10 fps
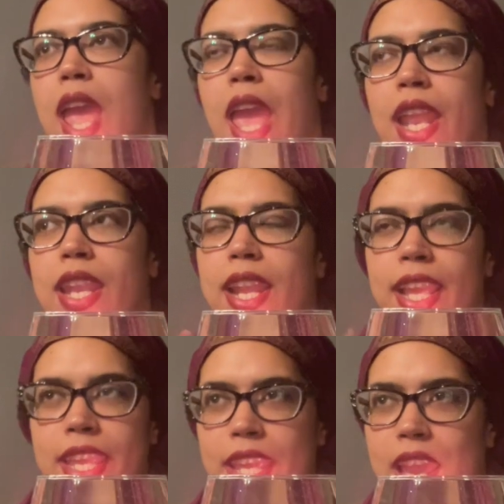And
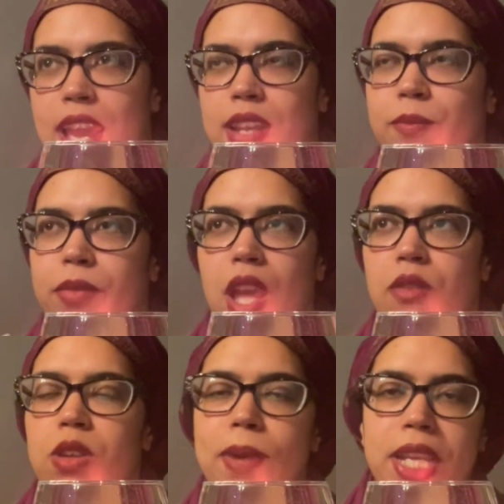again,
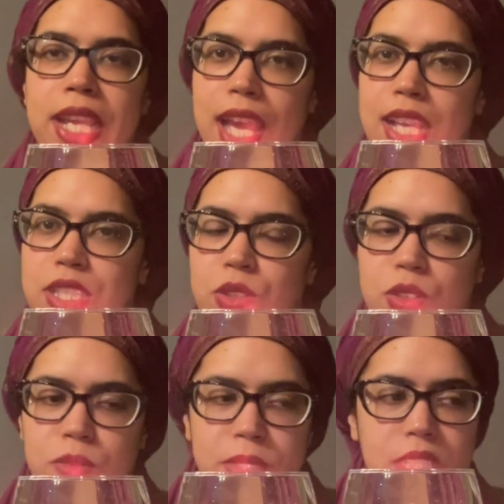everybody has their
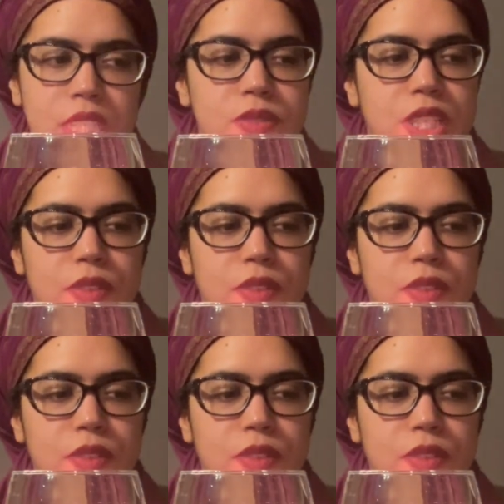own beliefs,